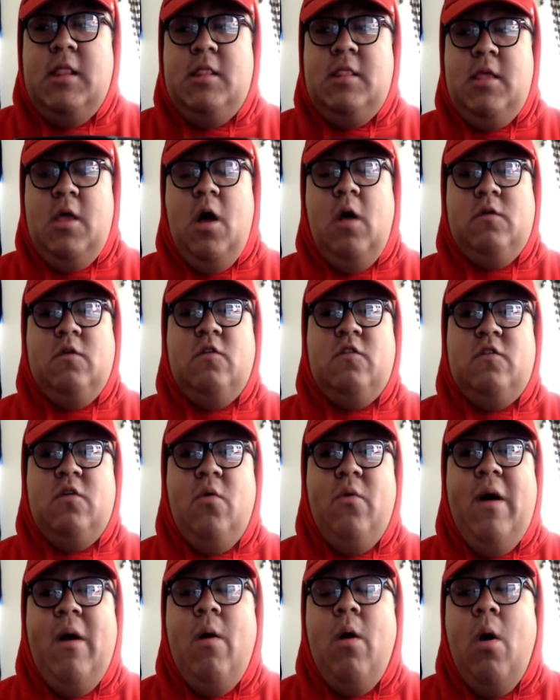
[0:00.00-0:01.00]
They also
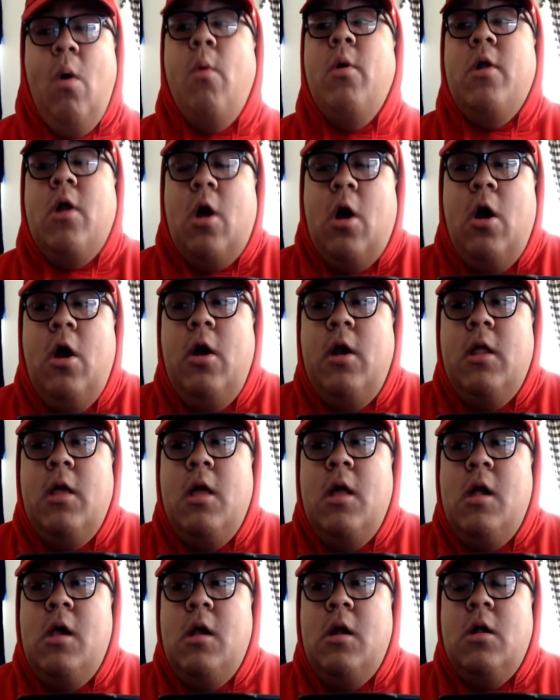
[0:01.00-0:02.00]
show how Owen Hart
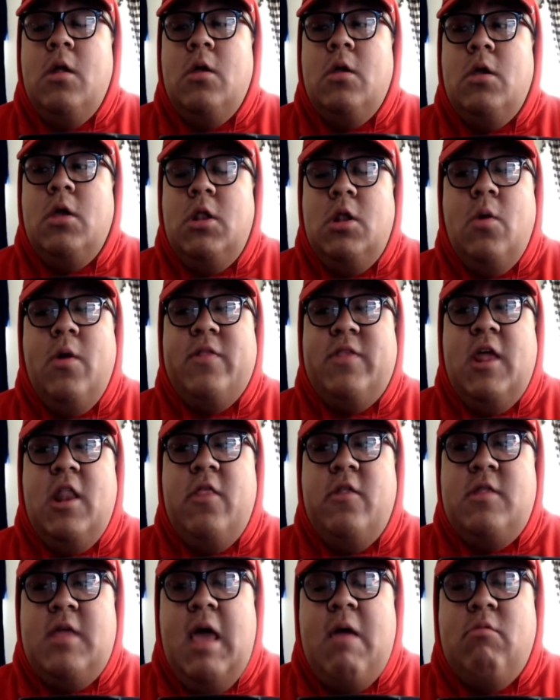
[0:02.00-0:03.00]
you know, at the end
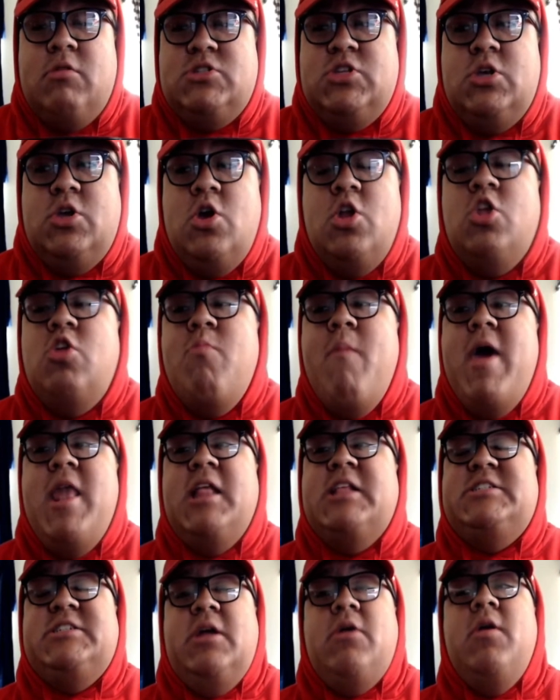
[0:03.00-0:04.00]
of the day, was the good
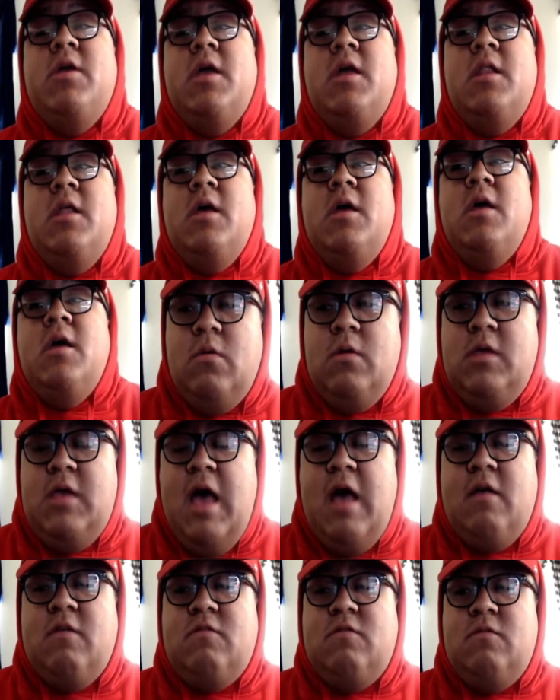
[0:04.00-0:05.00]
humanitarian.
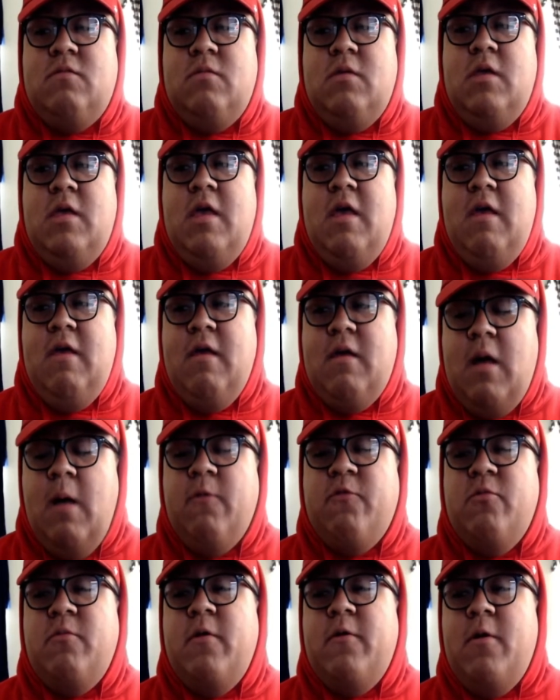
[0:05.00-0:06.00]
Yes, he
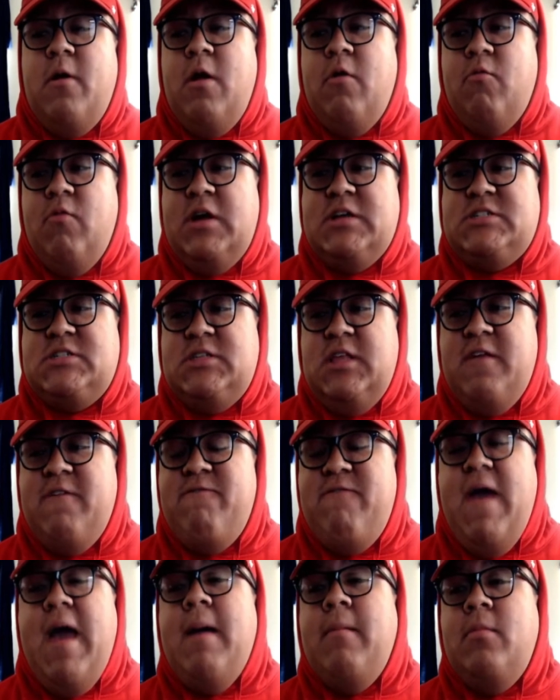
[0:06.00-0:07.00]
comes from a wrestling
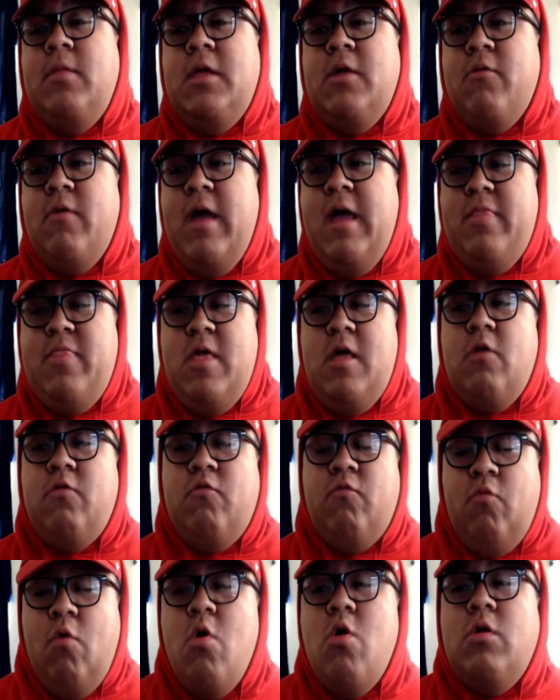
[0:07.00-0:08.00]
family, right?
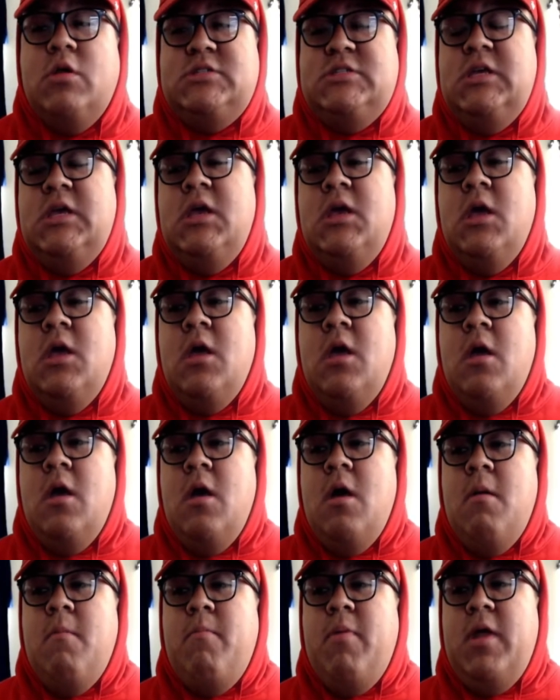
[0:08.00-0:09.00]
That royalty,
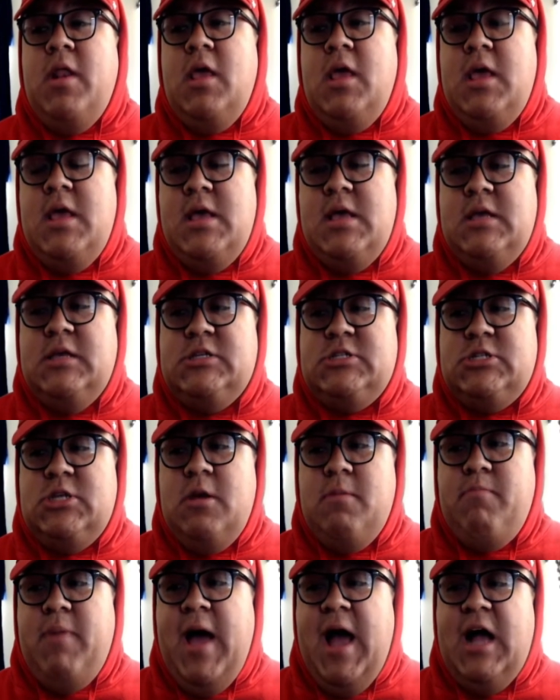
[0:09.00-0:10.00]
but his
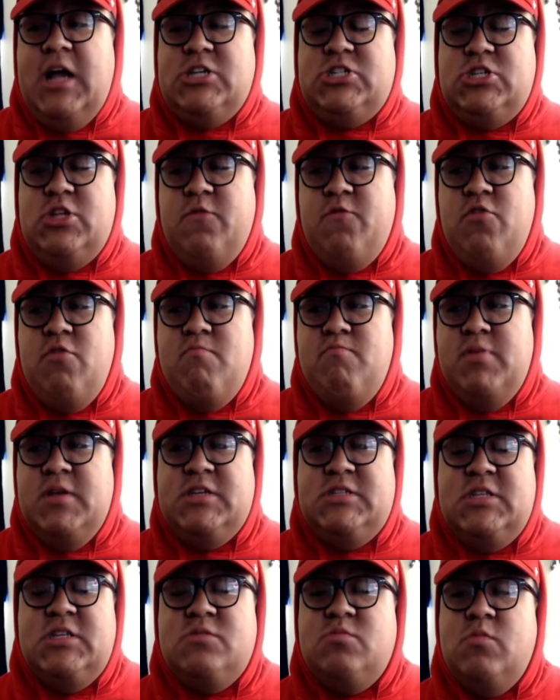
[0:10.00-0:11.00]
passion for the
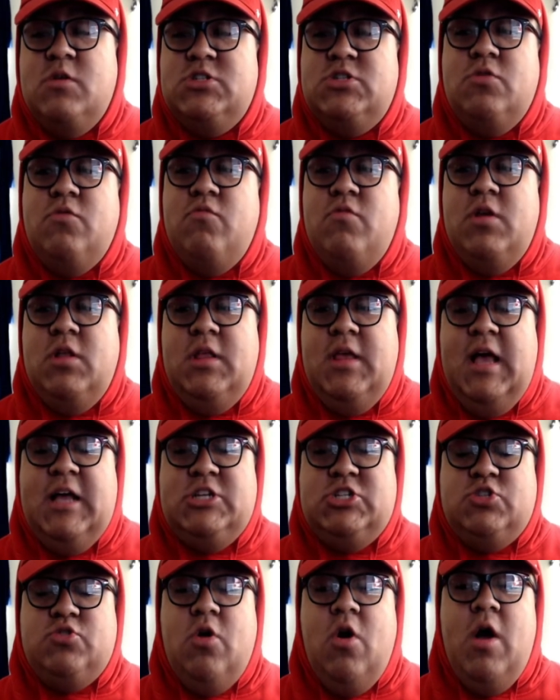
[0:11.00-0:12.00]
business wasn't really
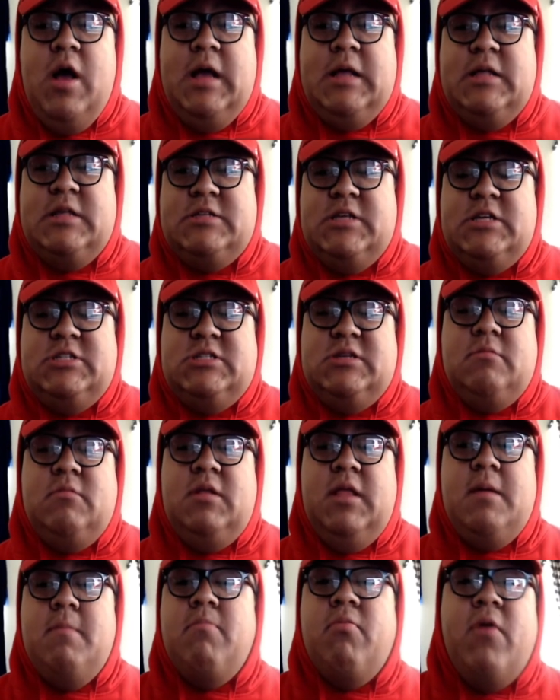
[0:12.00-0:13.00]
as strong as, let's say,
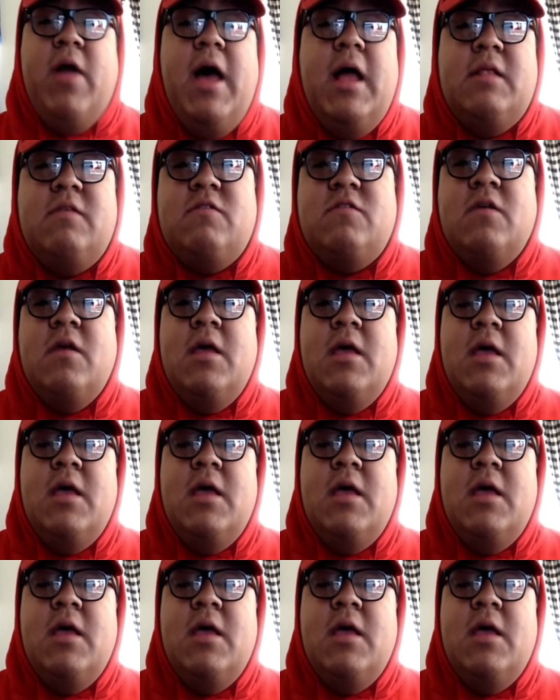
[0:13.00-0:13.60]
someone like Bret.